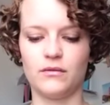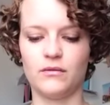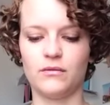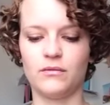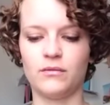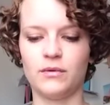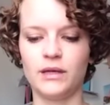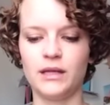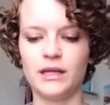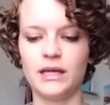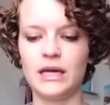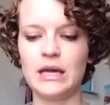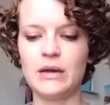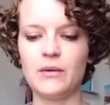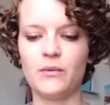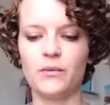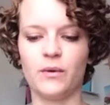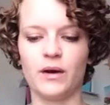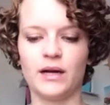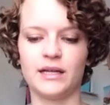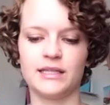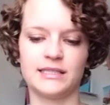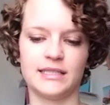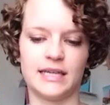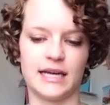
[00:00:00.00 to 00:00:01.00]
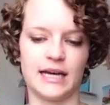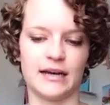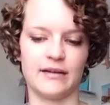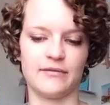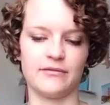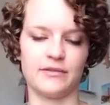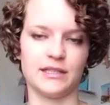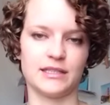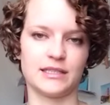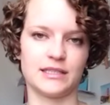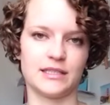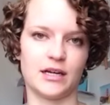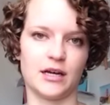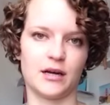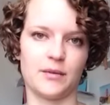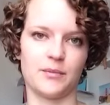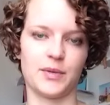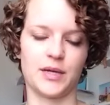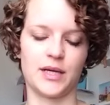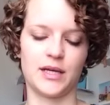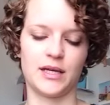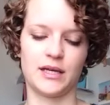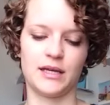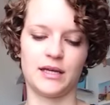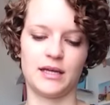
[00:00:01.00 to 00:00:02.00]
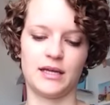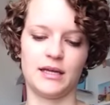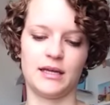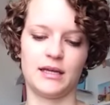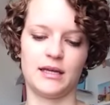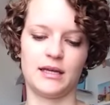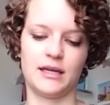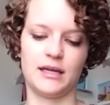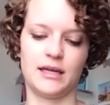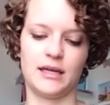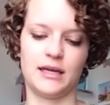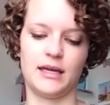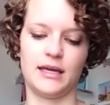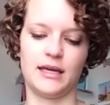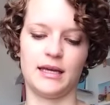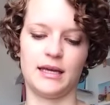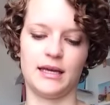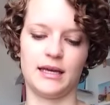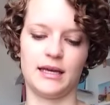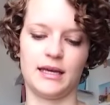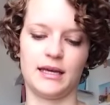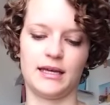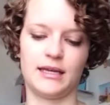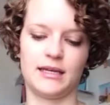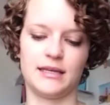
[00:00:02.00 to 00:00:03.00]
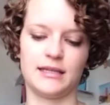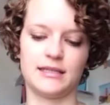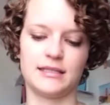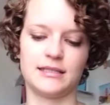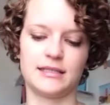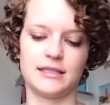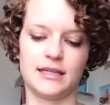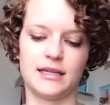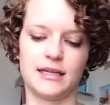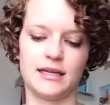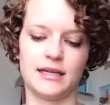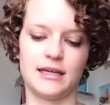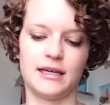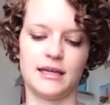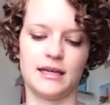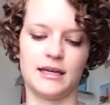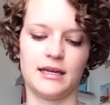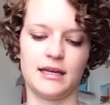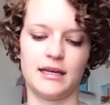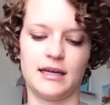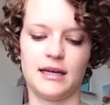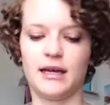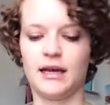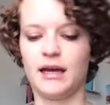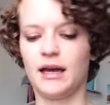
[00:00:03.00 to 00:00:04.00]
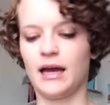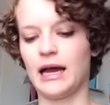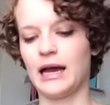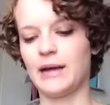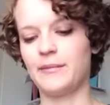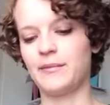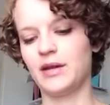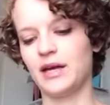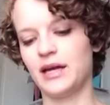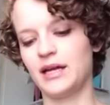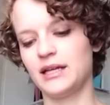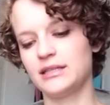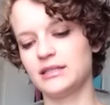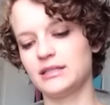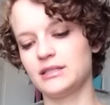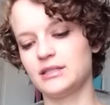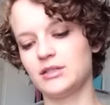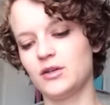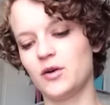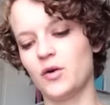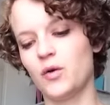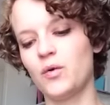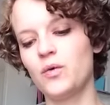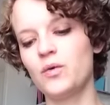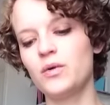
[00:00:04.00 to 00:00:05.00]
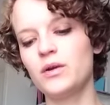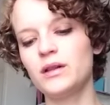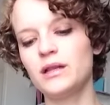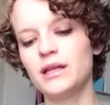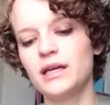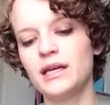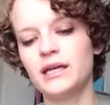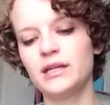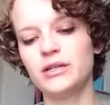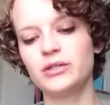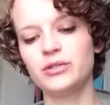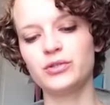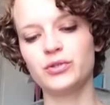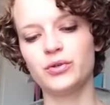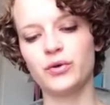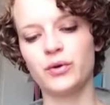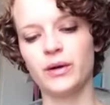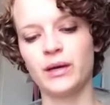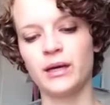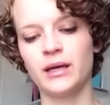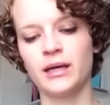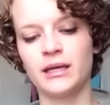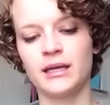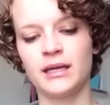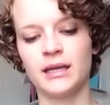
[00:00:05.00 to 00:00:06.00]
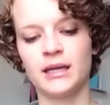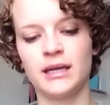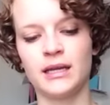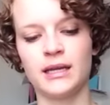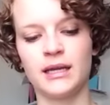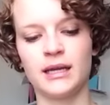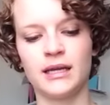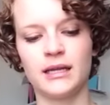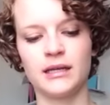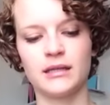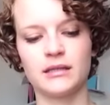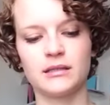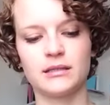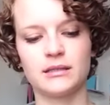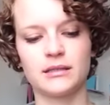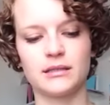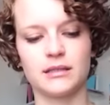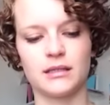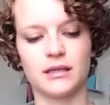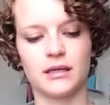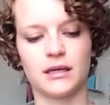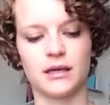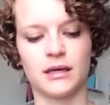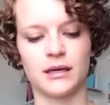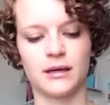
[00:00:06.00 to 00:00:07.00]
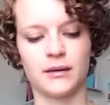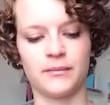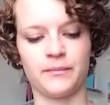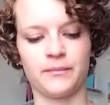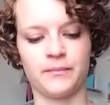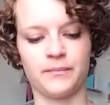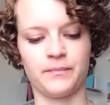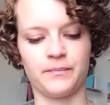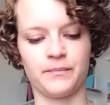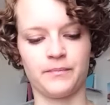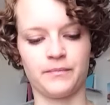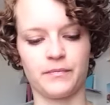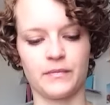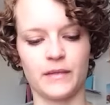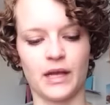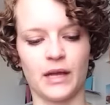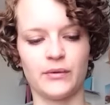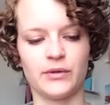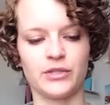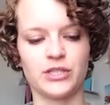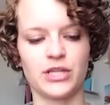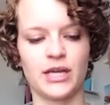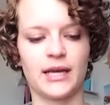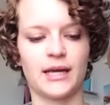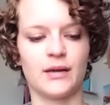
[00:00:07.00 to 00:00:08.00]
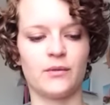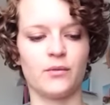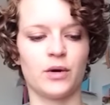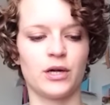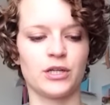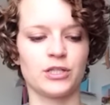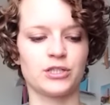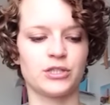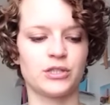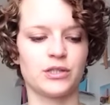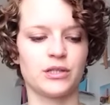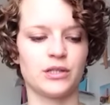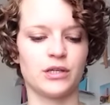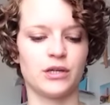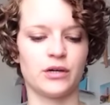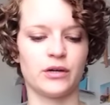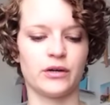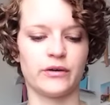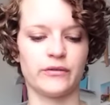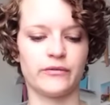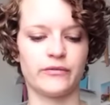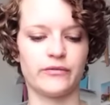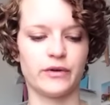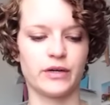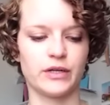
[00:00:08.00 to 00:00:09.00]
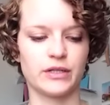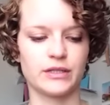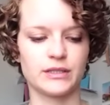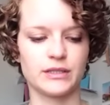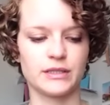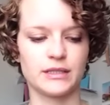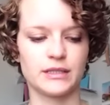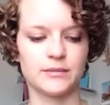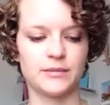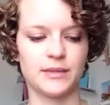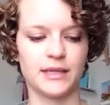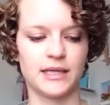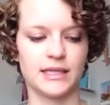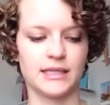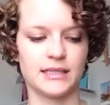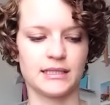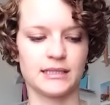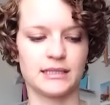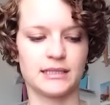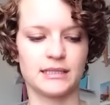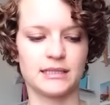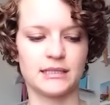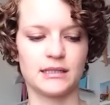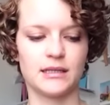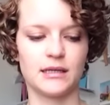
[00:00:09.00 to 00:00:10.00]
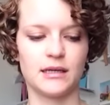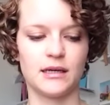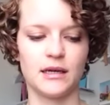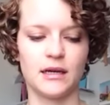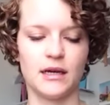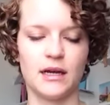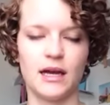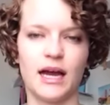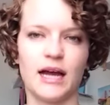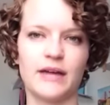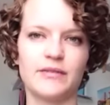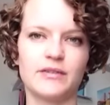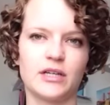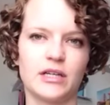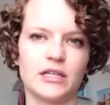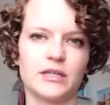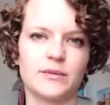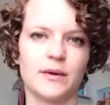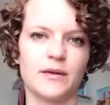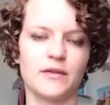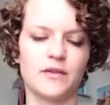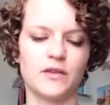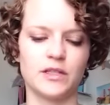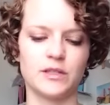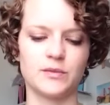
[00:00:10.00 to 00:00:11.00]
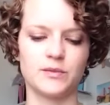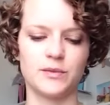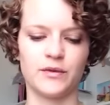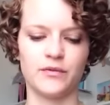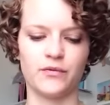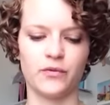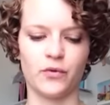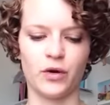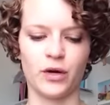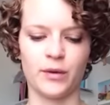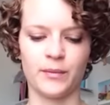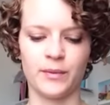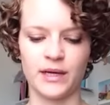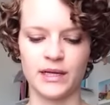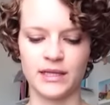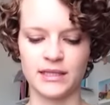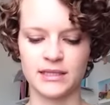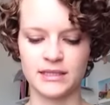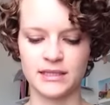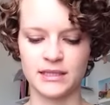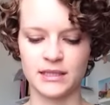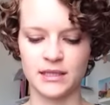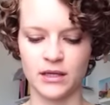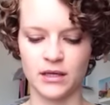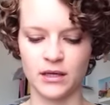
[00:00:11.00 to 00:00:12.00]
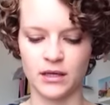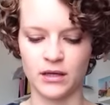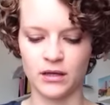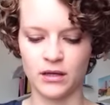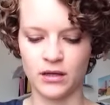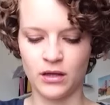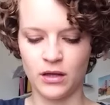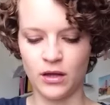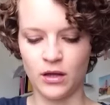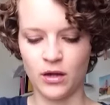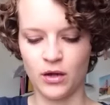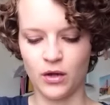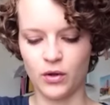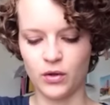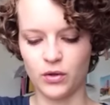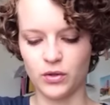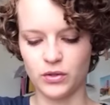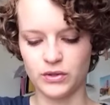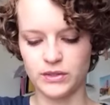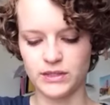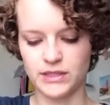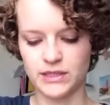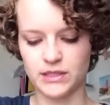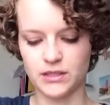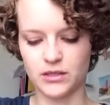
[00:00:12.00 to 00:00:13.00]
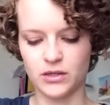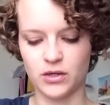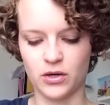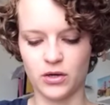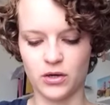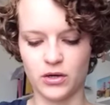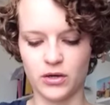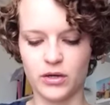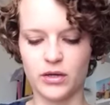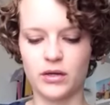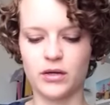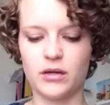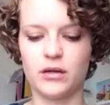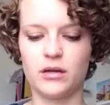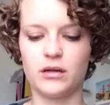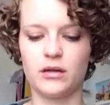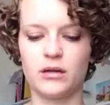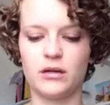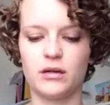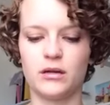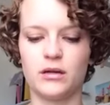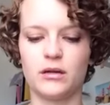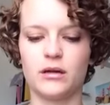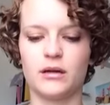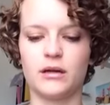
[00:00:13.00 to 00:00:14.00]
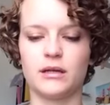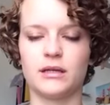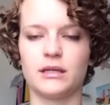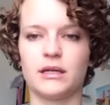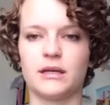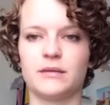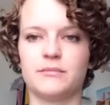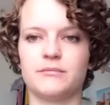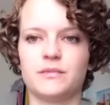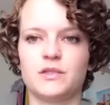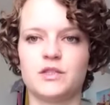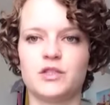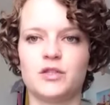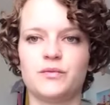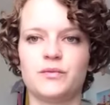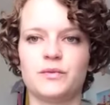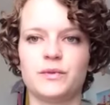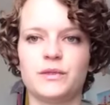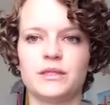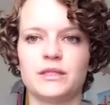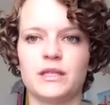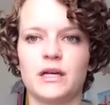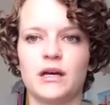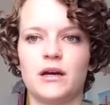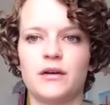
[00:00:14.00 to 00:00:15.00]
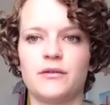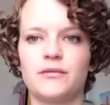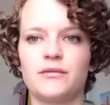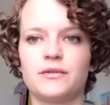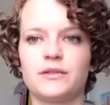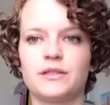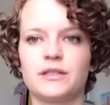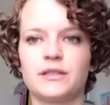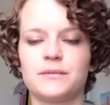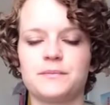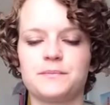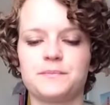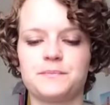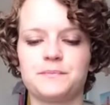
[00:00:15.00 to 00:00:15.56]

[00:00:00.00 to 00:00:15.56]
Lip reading: really want to have this top, and I'm not totally enjoying knitting it. I wish I had washed the yarn first, because I've talked about this before, but it's the Holst Garn Super Soft,